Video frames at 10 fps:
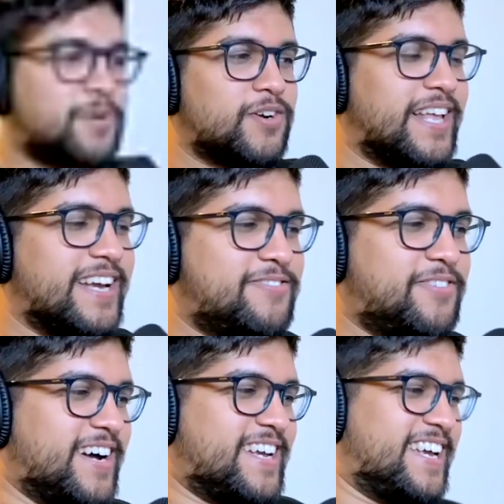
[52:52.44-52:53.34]
Yeah,
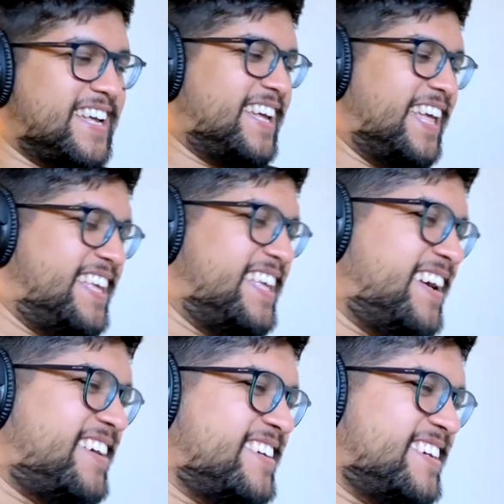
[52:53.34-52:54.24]
like, measuring
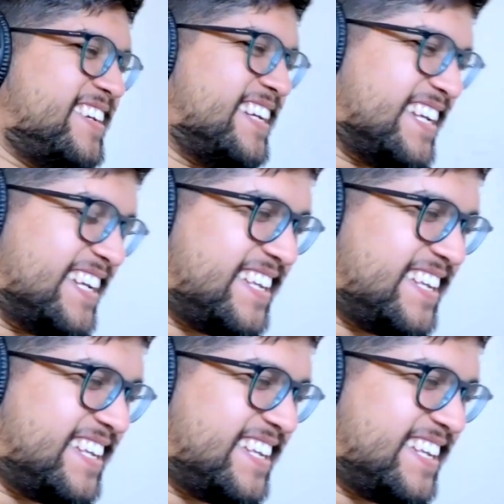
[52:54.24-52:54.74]
the angles.